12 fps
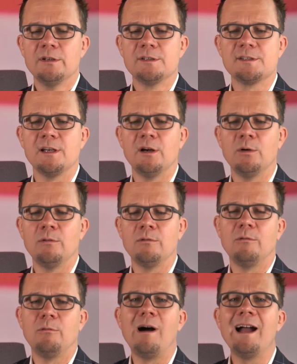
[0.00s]
So
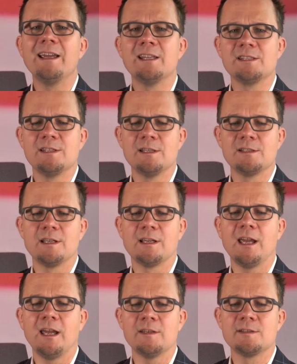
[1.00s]
why is this the
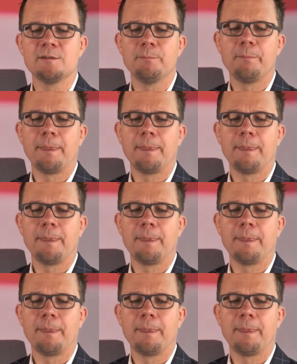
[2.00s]
case?